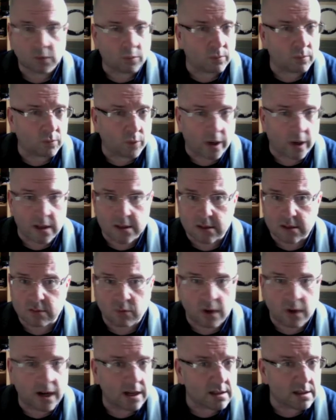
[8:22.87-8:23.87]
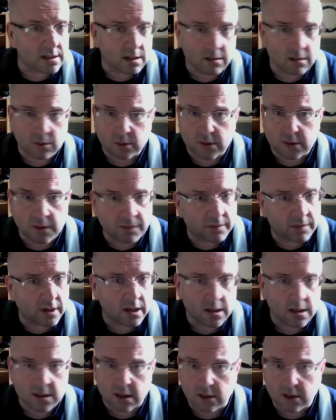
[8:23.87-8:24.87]
winds and rains and lots of
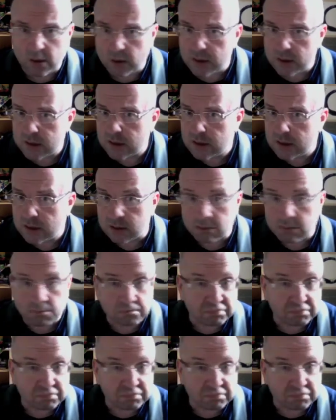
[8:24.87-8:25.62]
things and noises and